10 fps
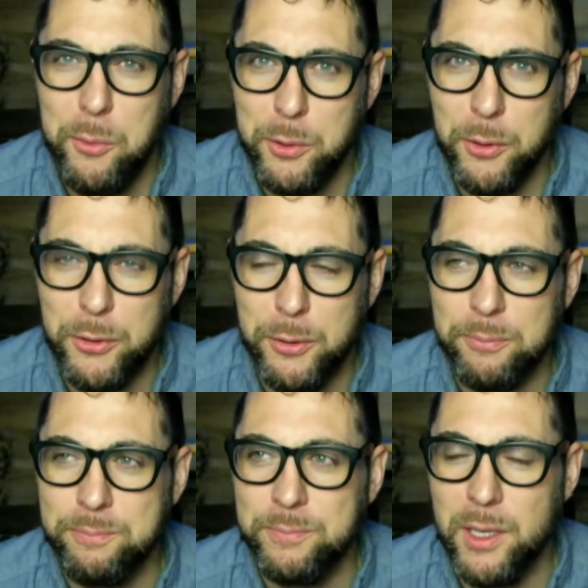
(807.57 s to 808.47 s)
I hope you do
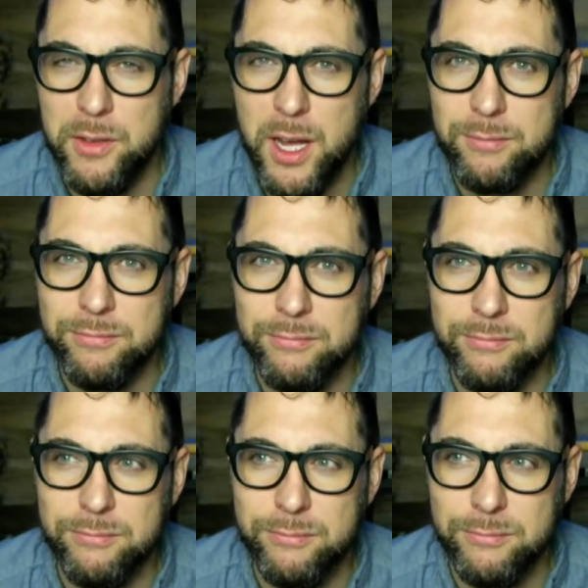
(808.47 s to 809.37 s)
too. If not,
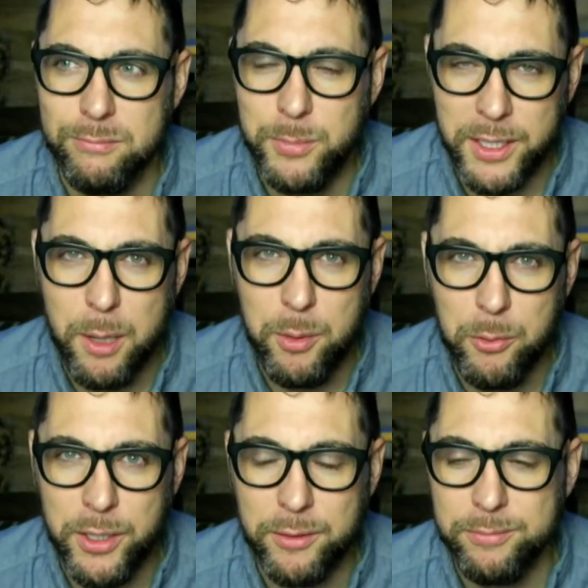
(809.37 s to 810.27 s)
pick
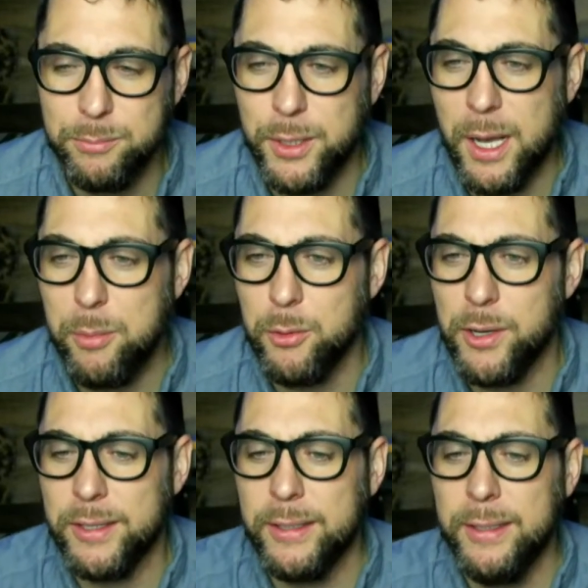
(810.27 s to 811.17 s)
up and read, pick up
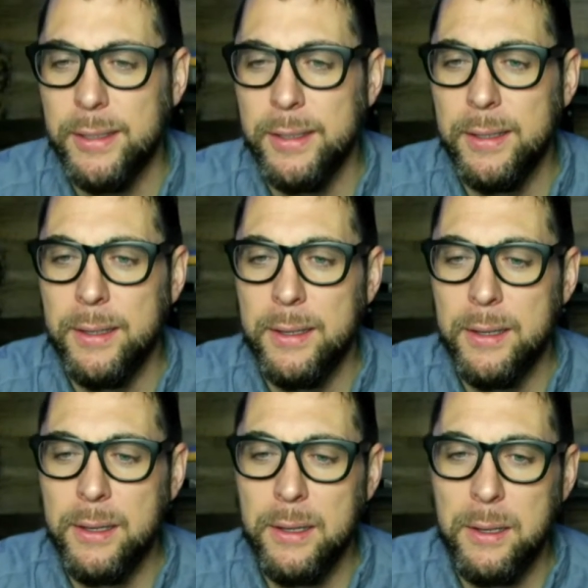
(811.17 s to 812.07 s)
and read.
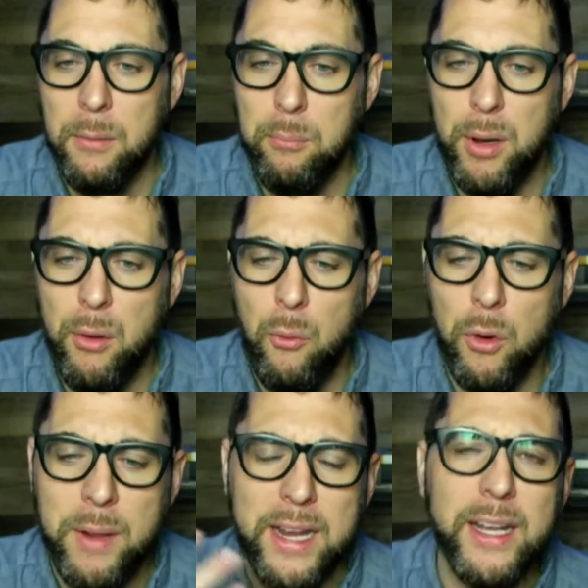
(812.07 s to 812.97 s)
But
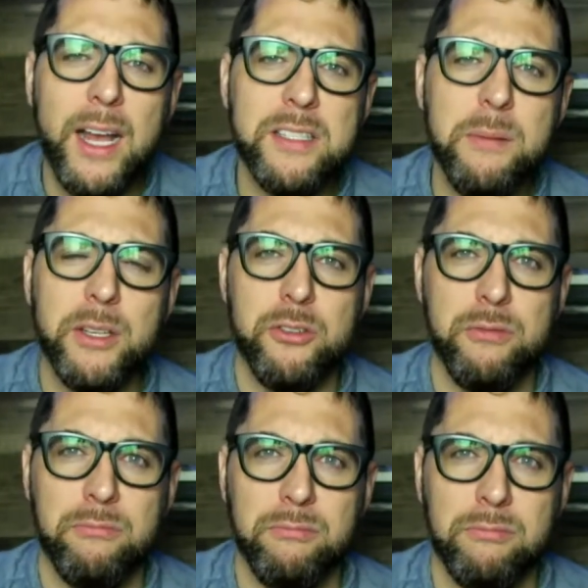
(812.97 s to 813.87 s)
we're made in God's
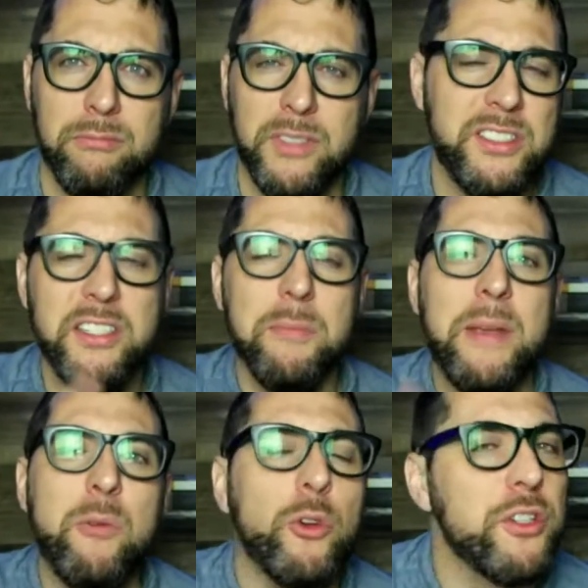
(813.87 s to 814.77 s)
image. This
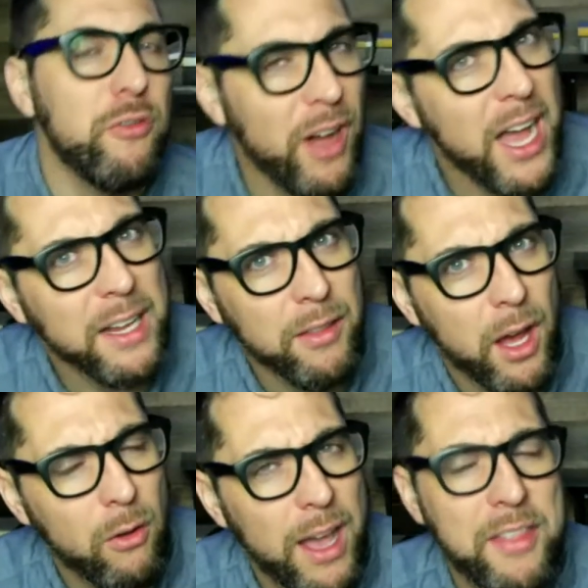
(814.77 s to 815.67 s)
doesn't mean we're
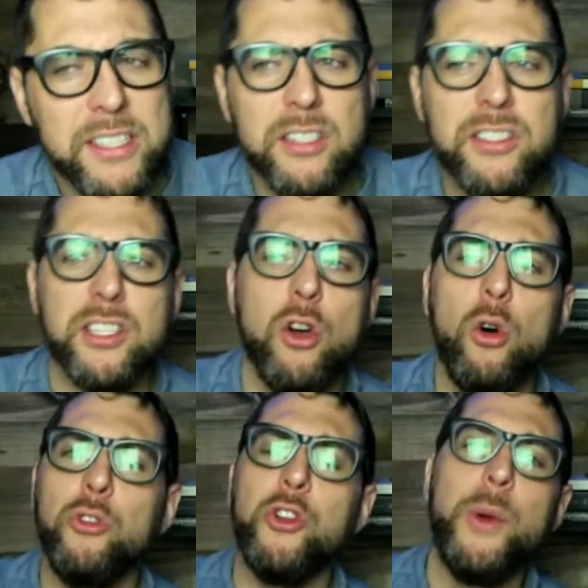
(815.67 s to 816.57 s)
divine though. And this is this
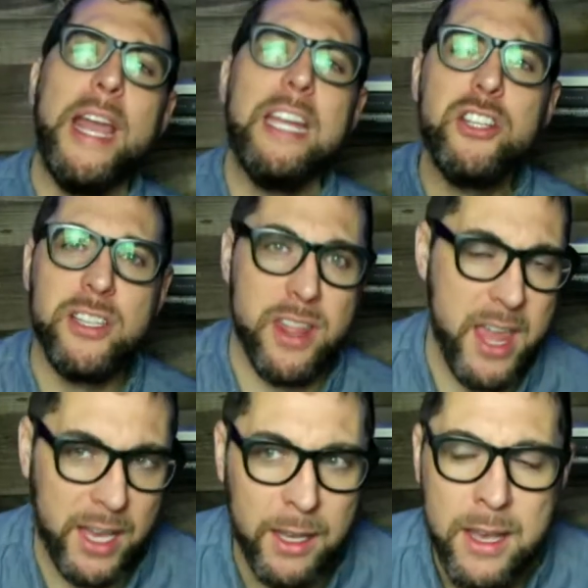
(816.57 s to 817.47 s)
whole new agey
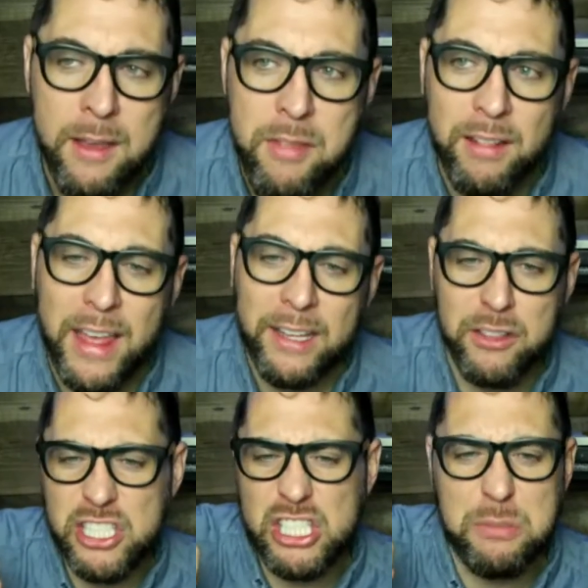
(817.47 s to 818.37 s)
thing that
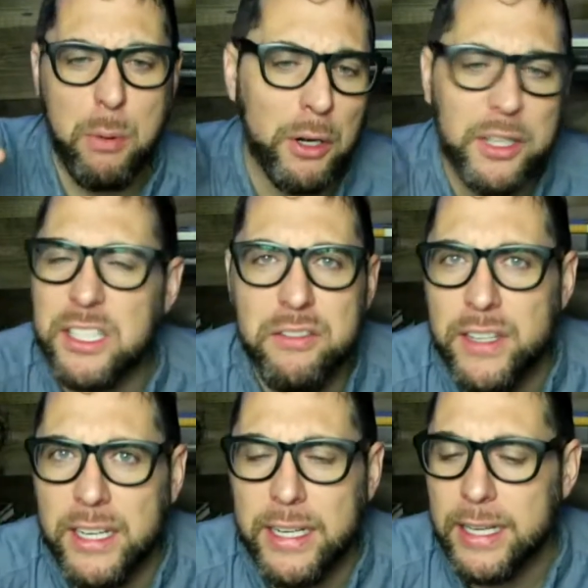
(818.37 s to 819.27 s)
like the spark of
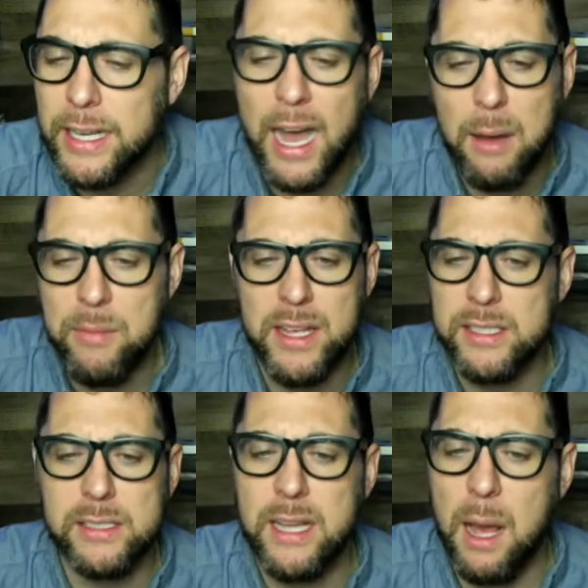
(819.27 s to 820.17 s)
divinity. I'm
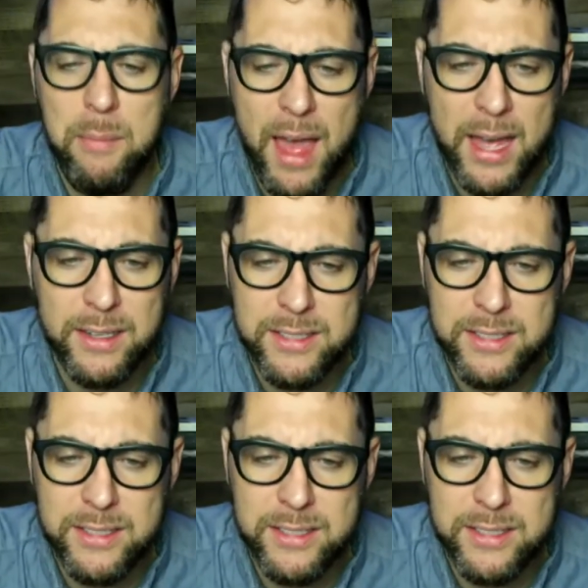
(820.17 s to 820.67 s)
this, I'm that.